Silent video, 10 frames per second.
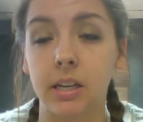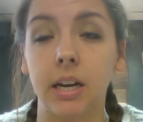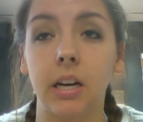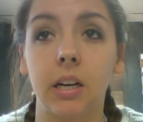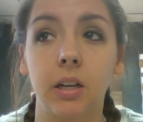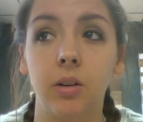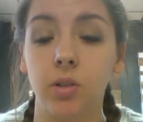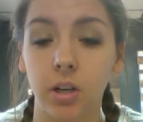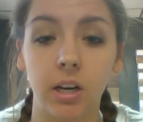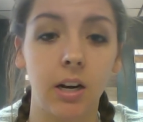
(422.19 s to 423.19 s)
Like, you
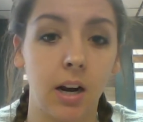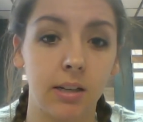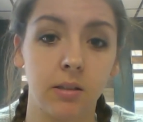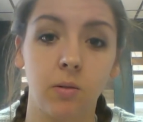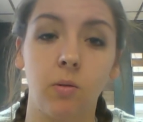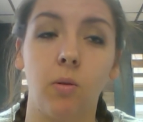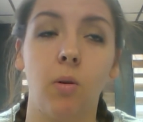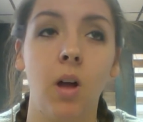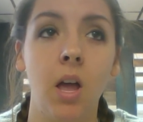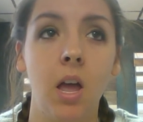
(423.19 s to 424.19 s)
took it in high
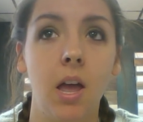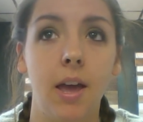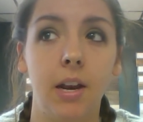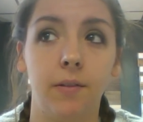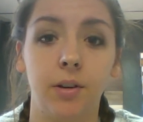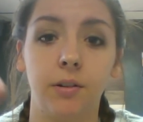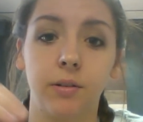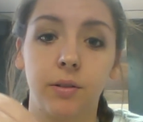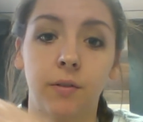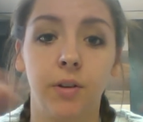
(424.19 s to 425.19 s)
school, and if
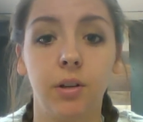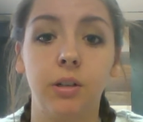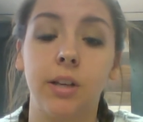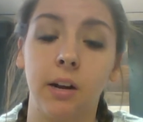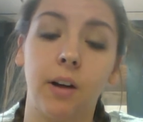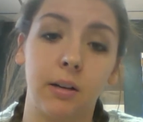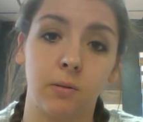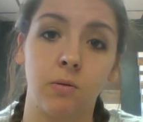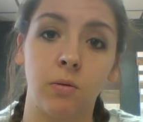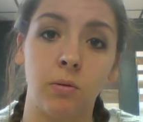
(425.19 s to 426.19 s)
you're a few years out of high
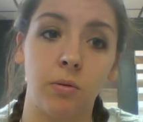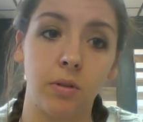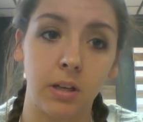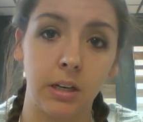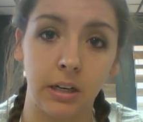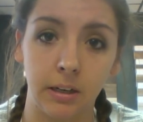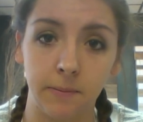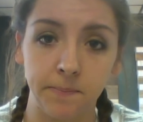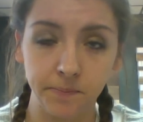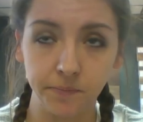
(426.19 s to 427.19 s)
school,
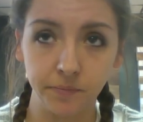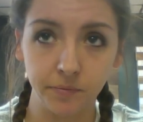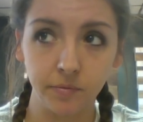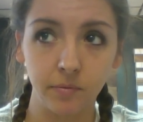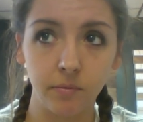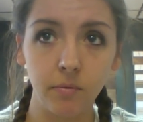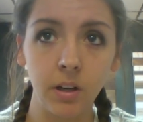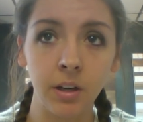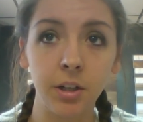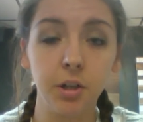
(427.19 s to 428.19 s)
then
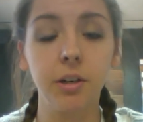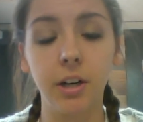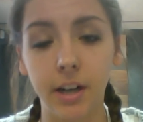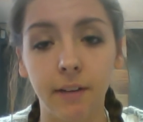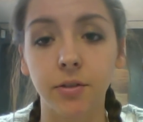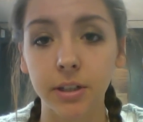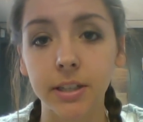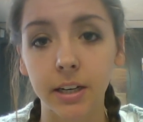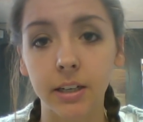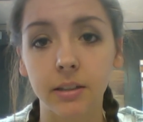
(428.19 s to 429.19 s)
you're gonna have to
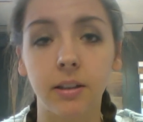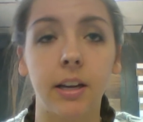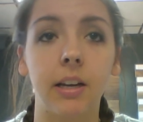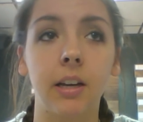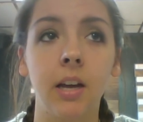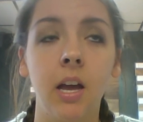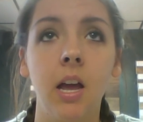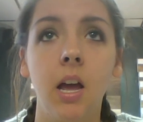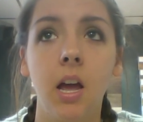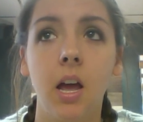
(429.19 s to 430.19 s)
retake it. Like,
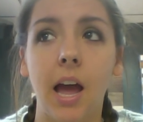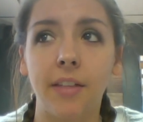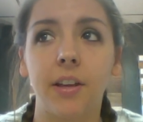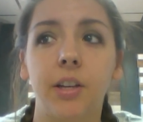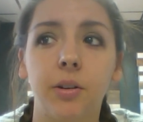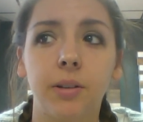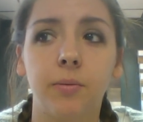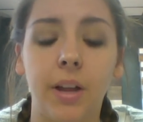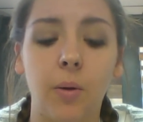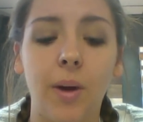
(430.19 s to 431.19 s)
I think you
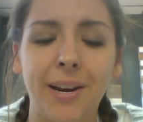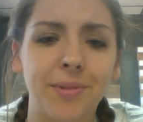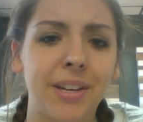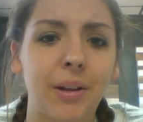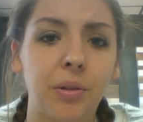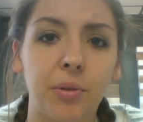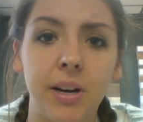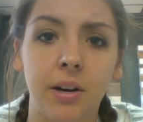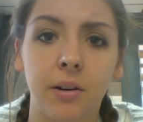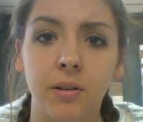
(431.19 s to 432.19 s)
can like wait up to like
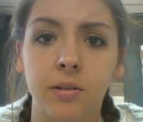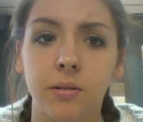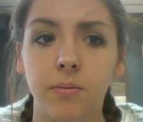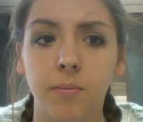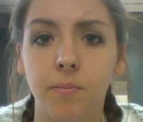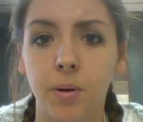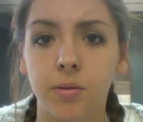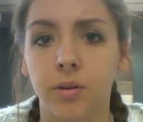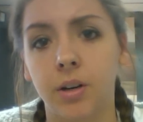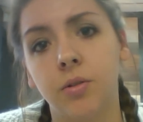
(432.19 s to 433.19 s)
3 years
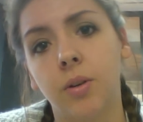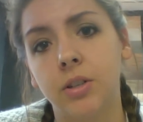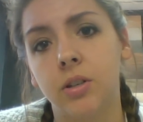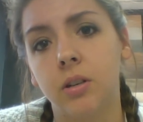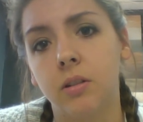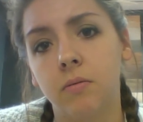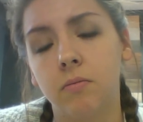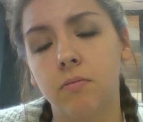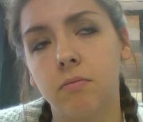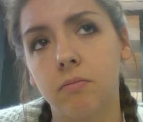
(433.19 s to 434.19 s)
post graduation
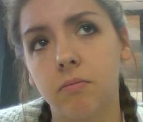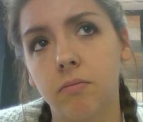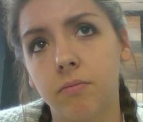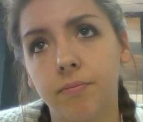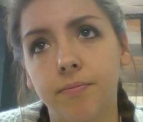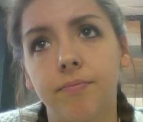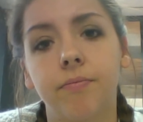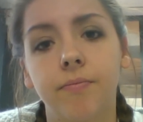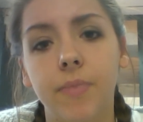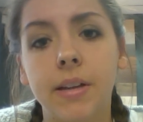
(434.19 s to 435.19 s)

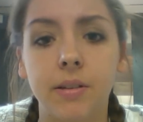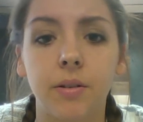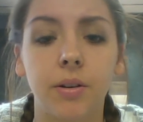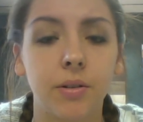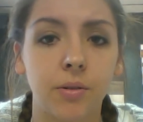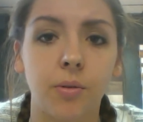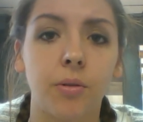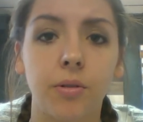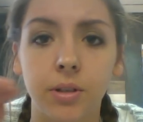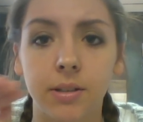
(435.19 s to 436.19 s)
until your
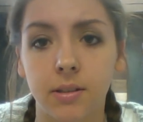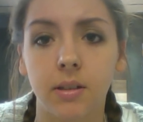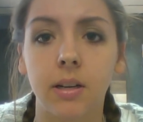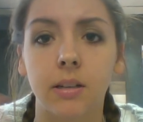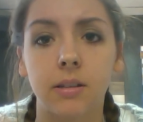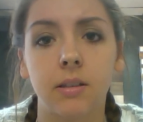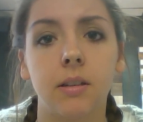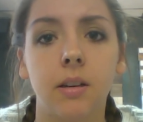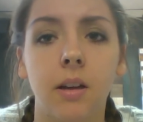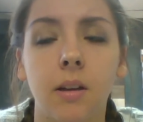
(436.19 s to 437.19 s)
score just gets
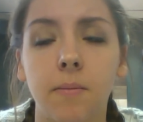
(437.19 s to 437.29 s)
I